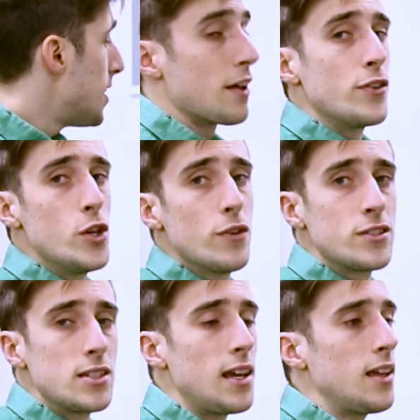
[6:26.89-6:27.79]
If you have
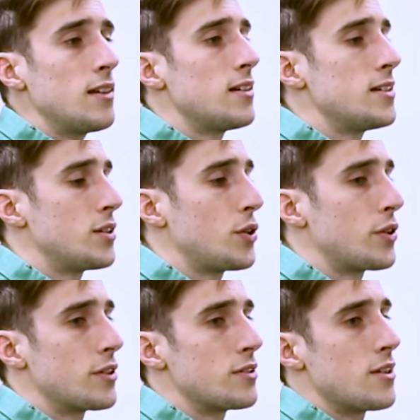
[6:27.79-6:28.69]
seen
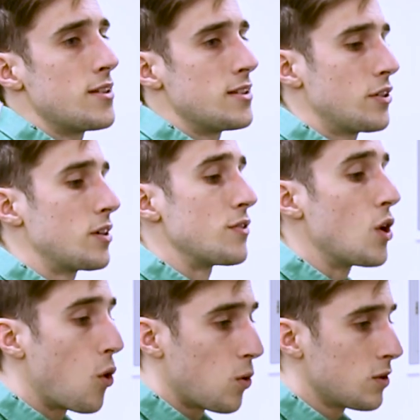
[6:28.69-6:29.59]
interior, the interior of
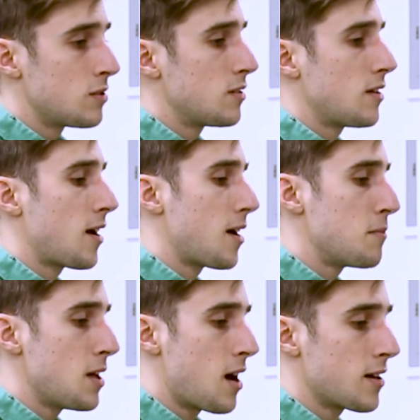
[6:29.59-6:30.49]
the old uh,
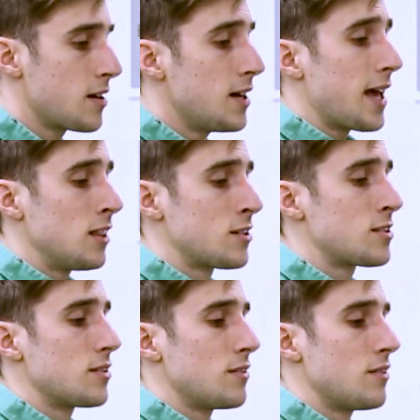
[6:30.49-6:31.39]
Miata, it
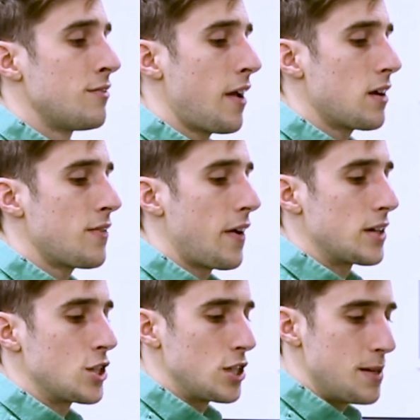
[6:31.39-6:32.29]
looks very,
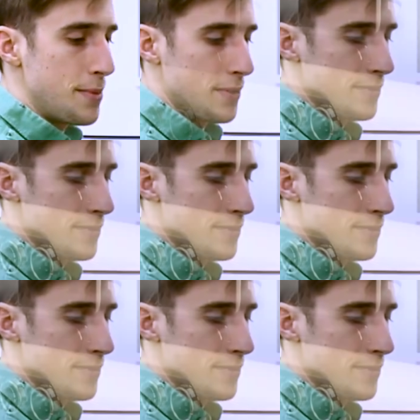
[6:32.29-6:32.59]
very cheap.